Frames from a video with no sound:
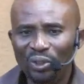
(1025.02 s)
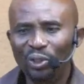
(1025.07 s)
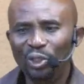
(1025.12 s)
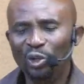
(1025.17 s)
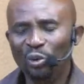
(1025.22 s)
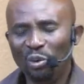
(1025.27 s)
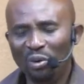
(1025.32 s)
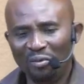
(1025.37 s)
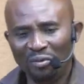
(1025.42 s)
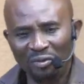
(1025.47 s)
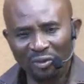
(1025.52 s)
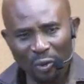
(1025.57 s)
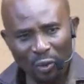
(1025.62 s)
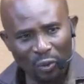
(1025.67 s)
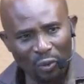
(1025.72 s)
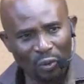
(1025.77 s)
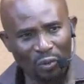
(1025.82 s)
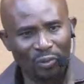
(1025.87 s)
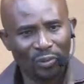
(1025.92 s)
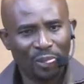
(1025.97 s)
you will
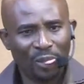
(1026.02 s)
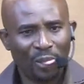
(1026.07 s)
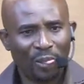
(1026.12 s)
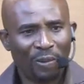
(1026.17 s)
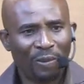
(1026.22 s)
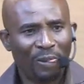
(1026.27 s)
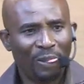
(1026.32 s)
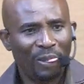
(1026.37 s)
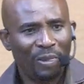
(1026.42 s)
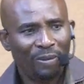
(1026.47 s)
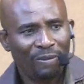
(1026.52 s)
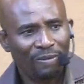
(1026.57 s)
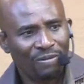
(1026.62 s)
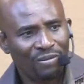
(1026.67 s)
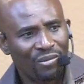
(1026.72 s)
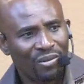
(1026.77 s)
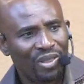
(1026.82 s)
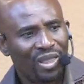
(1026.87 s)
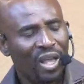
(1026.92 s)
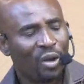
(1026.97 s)
flow.
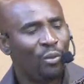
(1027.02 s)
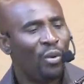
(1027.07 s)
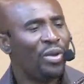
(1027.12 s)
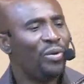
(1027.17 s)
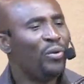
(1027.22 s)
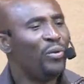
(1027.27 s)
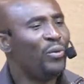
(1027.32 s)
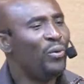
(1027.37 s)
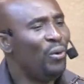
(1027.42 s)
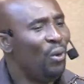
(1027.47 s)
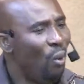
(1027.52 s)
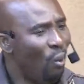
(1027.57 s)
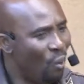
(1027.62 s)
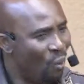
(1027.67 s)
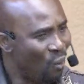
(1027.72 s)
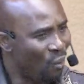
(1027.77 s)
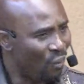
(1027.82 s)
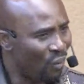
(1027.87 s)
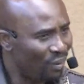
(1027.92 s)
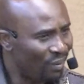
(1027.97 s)
That when you
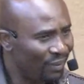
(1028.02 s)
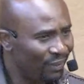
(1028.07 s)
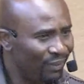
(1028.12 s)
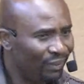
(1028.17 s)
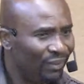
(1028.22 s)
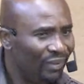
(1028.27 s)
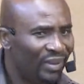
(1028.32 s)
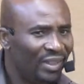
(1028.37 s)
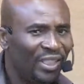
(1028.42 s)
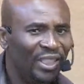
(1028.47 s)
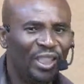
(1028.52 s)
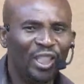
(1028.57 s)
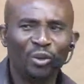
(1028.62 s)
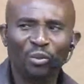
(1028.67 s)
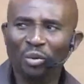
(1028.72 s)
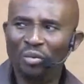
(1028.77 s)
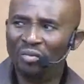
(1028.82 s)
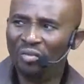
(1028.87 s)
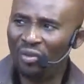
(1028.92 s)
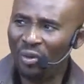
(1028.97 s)
know, you
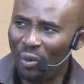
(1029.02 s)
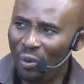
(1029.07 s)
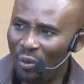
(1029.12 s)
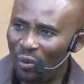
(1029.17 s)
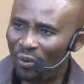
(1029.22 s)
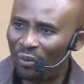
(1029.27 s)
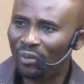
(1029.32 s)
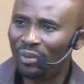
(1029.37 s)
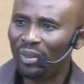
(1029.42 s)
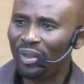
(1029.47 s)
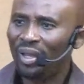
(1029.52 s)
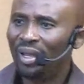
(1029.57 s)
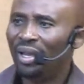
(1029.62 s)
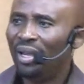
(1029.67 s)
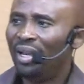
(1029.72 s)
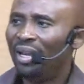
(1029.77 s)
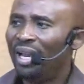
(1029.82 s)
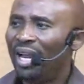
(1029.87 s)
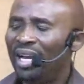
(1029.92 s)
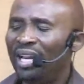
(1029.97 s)
will flow.
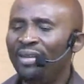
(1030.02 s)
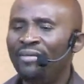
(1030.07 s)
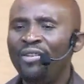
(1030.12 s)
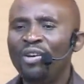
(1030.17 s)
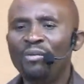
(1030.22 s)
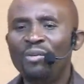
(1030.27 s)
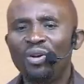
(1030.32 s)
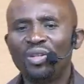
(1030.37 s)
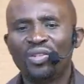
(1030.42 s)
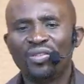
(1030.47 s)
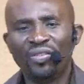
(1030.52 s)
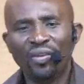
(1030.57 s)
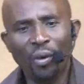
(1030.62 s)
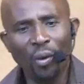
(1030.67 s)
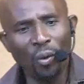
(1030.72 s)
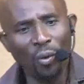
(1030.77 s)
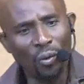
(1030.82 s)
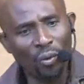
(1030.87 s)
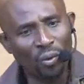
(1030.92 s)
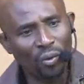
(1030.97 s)
That if you must
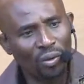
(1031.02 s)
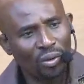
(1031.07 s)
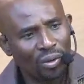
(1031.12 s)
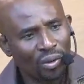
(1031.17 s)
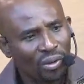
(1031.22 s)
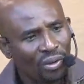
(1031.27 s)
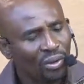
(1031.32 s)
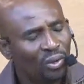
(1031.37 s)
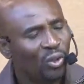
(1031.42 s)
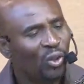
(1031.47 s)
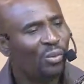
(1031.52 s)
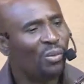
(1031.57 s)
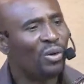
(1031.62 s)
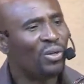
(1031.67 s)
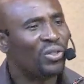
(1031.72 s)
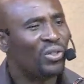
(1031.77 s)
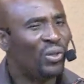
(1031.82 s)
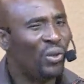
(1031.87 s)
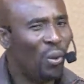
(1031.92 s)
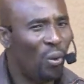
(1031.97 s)
flow, you
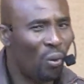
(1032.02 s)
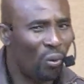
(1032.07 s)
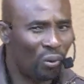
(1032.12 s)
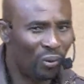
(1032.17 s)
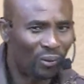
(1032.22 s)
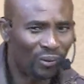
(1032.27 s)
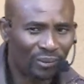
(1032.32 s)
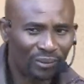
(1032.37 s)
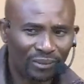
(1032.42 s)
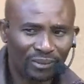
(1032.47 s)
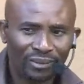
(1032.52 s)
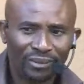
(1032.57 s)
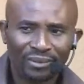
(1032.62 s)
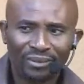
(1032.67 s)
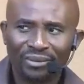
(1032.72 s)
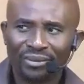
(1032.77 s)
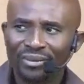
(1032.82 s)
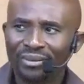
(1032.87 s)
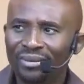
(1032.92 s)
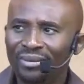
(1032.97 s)
must know.
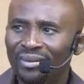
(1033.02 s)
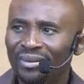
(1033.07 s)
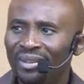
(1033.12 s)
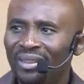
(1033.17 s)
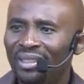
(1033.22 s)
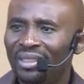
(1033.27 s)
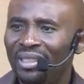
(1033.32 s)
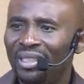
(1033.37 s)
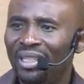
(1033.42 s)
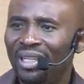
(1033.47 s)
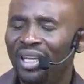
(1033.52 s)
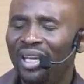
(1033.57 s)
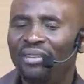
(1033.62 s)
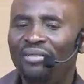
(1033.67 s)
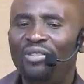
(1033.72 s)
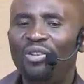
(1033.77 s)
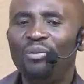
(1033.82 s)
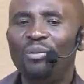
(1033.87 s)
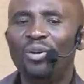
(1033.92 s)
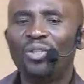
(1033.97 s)

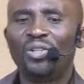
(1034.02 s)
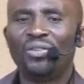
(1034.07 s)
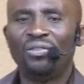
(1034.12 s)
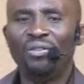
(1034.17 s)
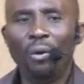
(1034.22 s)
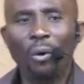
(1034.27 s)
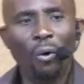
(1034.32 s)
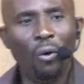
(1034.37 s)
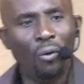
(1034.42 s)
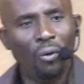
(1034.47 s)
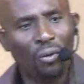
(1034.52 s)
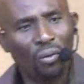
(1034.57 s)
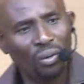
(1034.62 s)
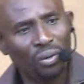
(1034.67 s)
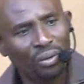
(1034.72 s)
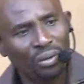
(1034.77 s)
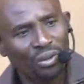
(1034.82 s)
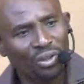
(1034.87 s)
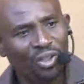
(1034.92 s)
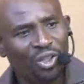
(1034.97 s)
If you must flow,
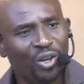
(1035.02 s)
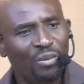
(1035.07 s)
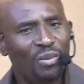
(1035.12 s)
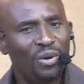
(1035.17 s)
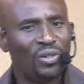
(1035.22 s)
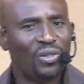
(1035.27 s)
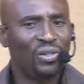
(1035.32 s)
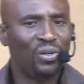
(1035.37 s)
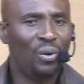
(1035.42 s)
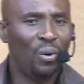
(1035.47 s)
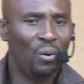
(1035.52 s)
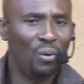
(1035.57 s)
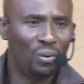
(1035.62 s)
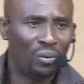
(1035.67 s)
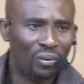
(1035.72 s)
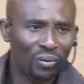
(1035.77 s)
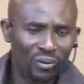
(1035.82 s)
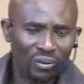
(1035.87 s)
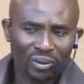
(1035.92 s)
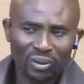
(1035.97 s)
you must know.
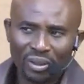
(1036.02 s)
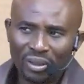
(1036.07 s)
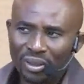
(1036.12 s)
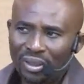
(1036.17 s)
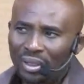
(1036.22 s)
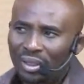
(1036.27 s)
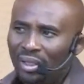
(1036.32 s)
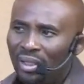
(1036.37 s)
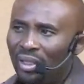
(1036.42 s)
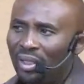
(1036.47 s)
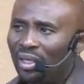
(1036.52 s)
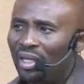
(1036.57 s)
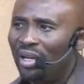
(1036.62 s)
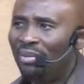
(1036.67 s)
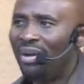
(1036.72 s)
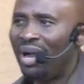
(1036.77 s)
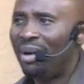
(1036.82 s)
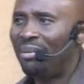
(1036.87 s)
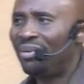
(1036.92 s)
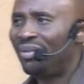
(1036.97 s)
The
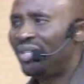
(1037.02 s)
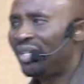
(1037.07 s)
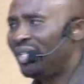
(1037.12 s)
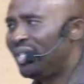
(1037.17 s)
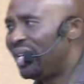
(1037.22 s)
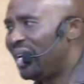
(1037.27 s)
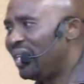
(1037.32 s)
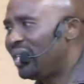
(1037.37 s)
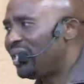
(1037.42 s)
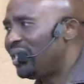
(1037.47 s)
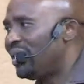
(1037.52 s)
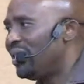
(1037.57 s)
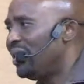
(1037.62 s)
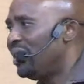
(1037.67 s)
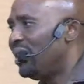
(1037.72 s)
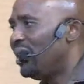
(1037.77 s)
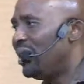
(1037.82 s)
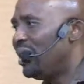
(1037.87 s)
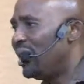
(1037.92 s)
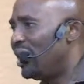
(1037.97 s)
Bible says that
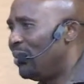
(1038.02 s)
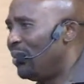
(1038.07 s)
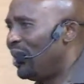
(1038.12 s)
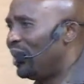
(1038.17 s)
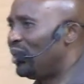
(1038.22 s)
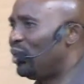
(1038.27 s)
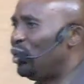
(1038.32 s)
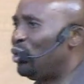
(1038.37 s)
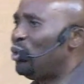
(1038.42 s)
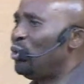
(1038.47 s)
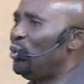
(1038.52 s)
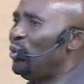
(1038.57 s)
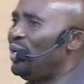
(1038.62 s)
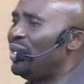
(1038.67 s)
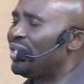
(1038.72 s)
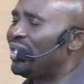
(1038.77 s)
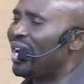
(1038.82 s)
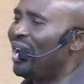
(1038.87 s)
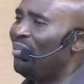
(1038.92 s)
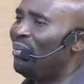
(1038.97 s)
there were two
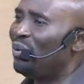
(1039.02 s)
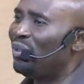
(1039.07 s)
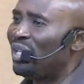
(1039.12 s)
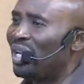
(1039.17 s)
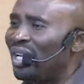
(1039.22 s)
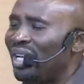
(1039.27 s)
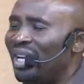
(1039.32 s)
disciples that